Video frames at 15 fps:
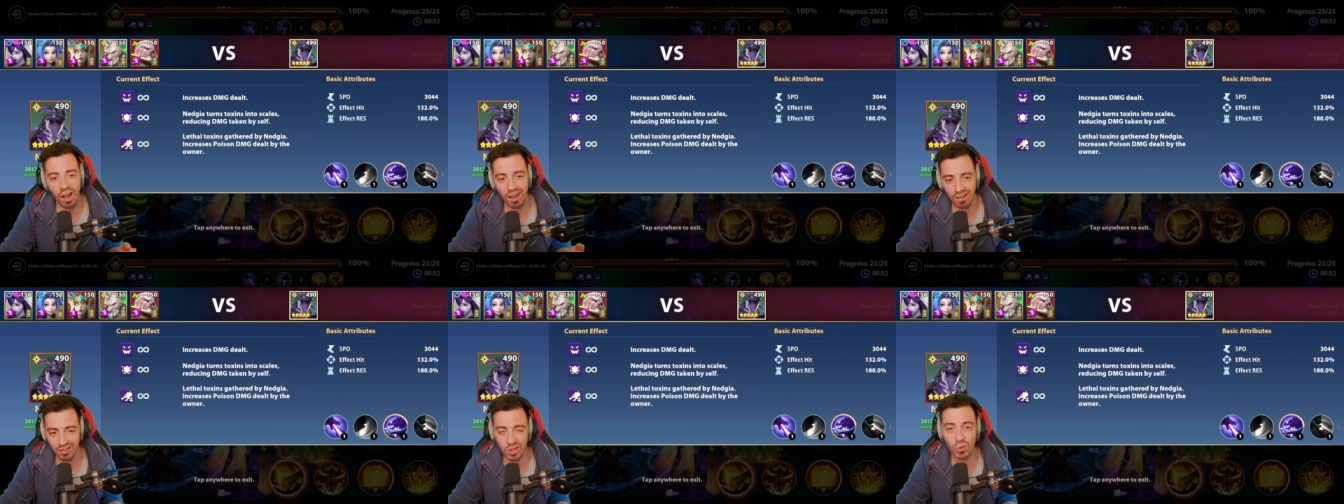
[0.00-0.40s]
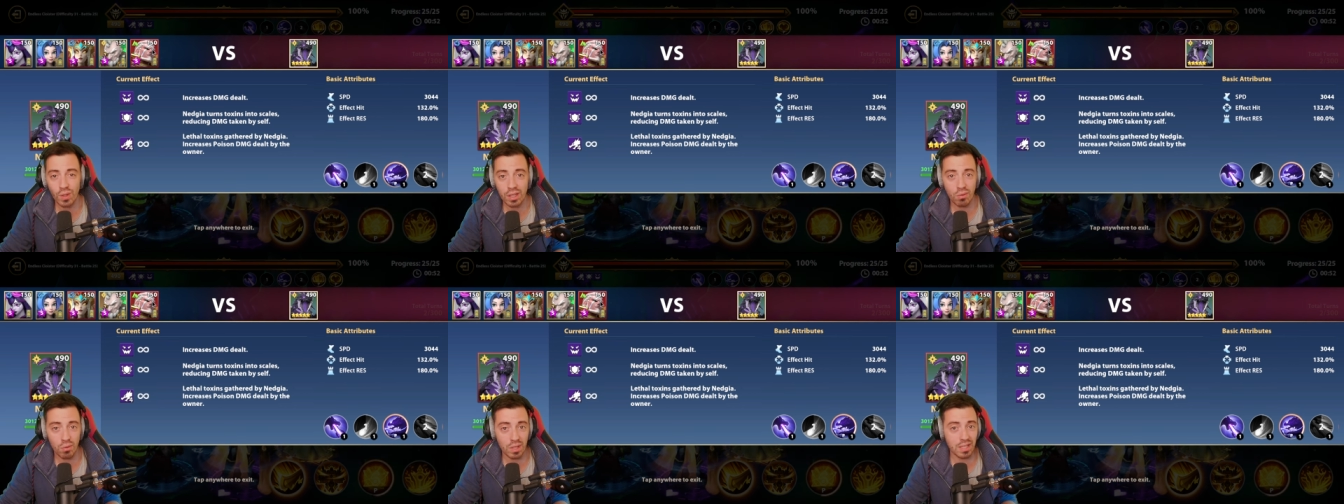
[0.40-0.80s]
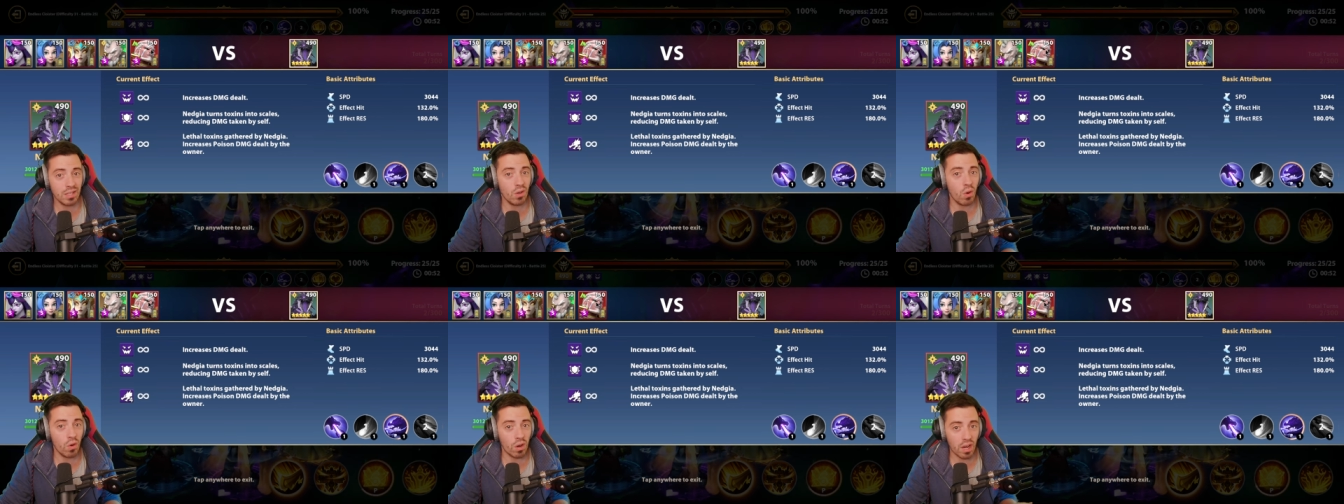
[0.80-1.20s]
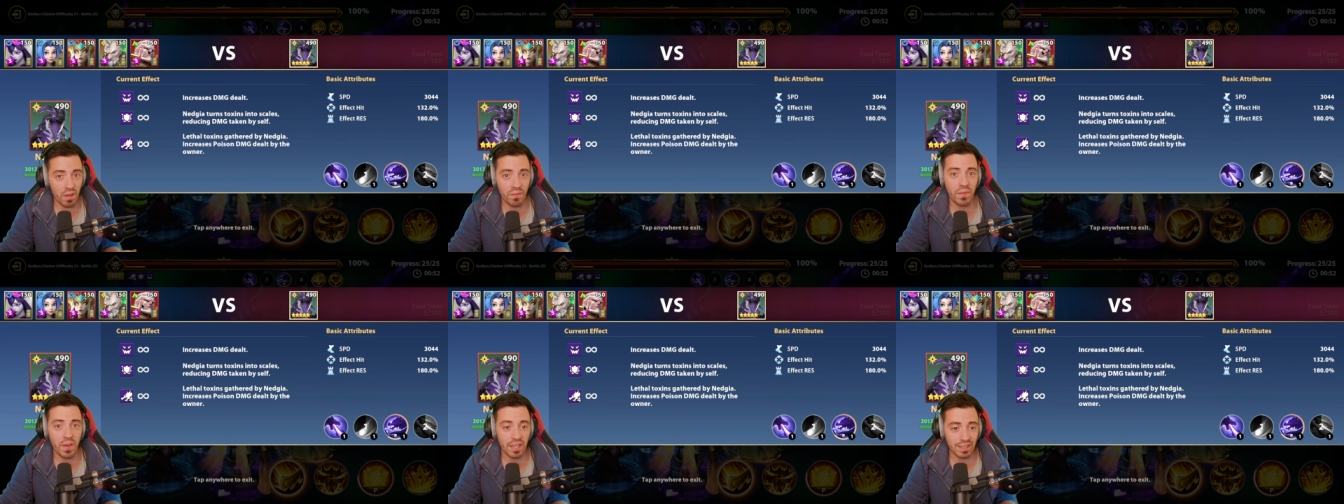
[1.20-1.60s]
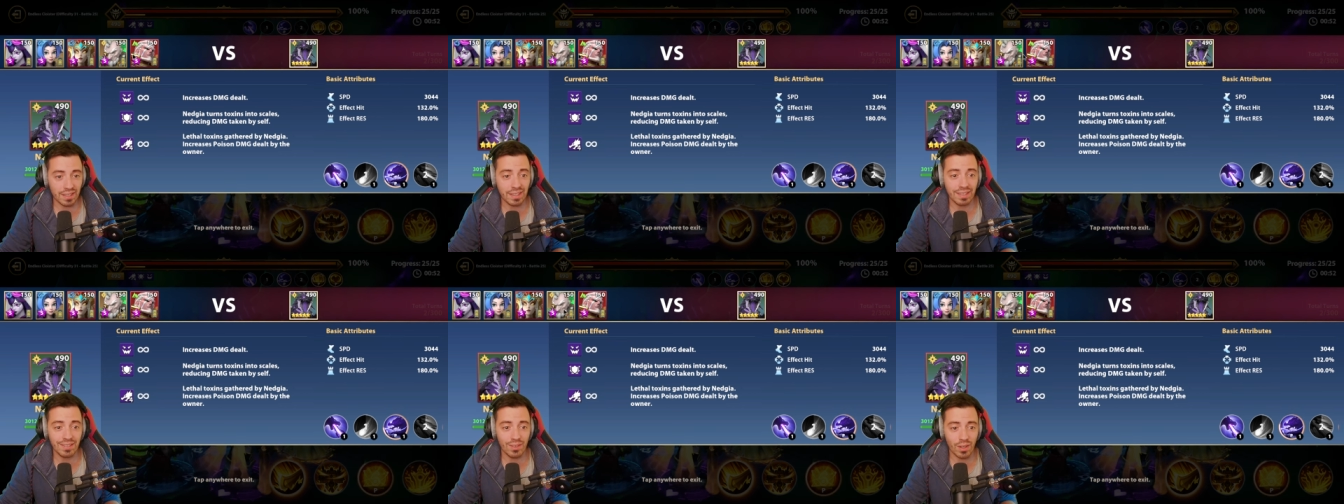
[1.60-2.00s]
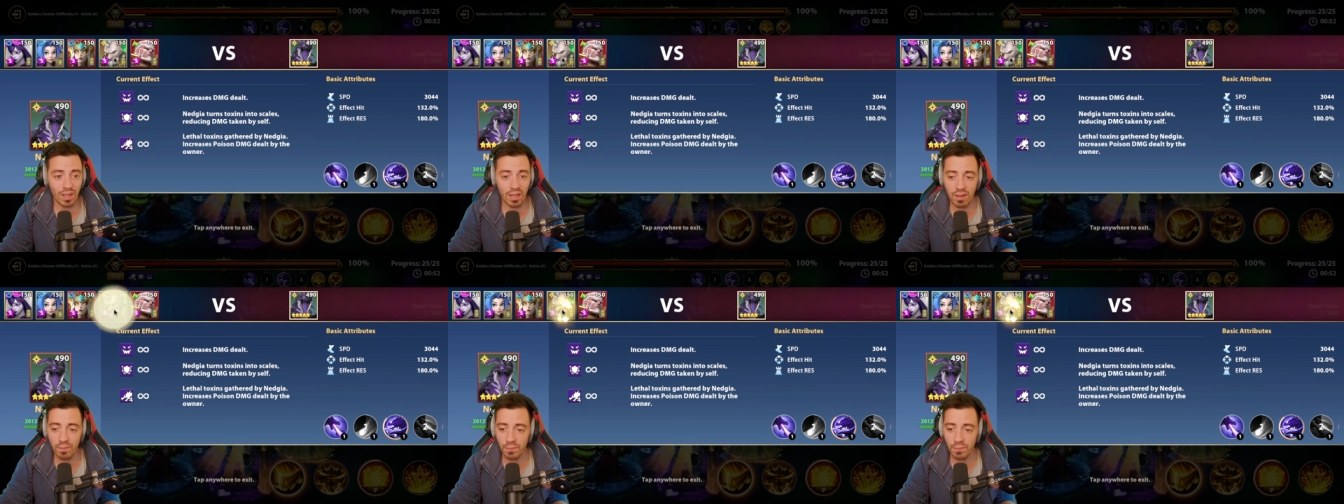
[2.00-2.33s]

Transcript: to increase your effect hit, okay?